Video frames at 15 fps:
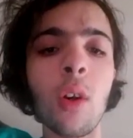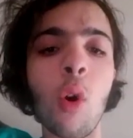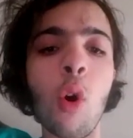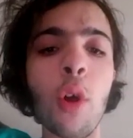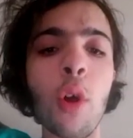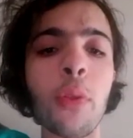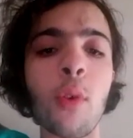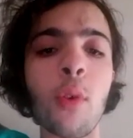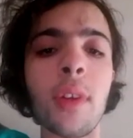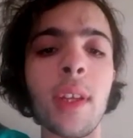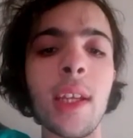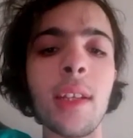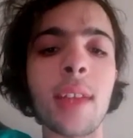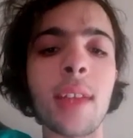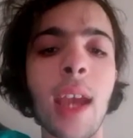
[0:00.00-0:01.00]
Hawthorn
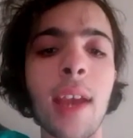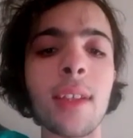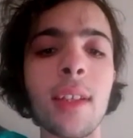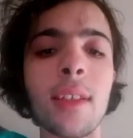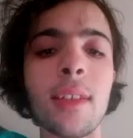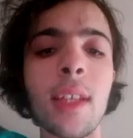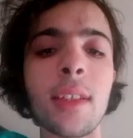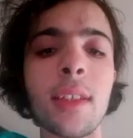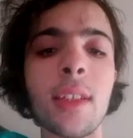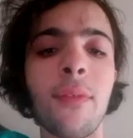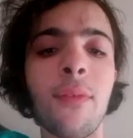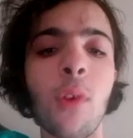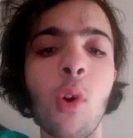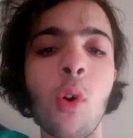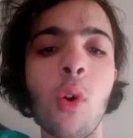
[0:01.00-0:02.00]
in Tassie,
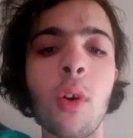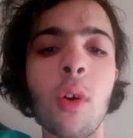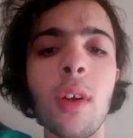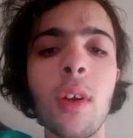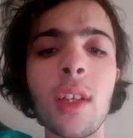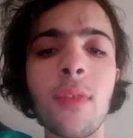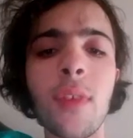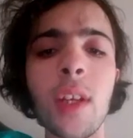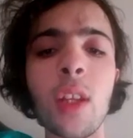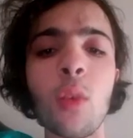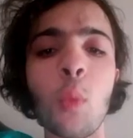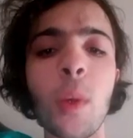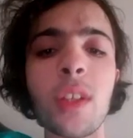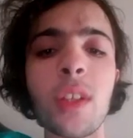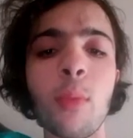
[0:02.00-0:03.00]
64, defeated the
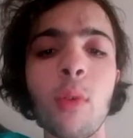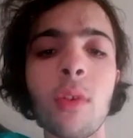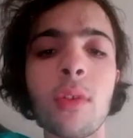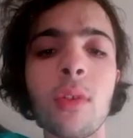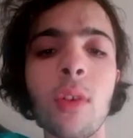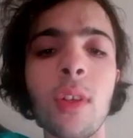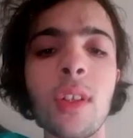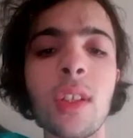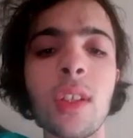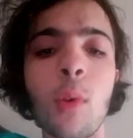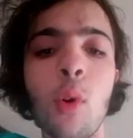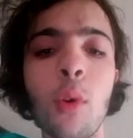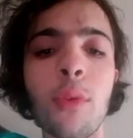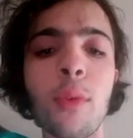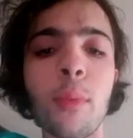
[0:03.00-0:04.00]
Western Bulldogs 37,
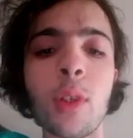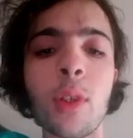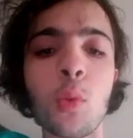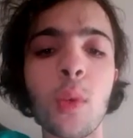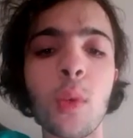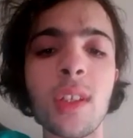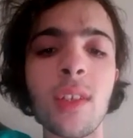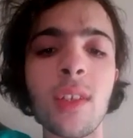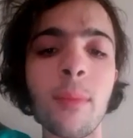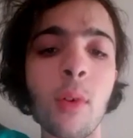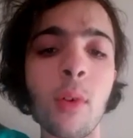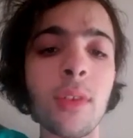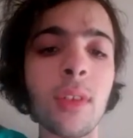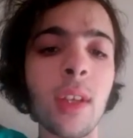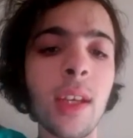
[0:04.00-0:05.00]
Hawthorn by 27
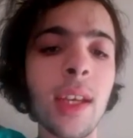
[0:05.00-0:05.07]
points.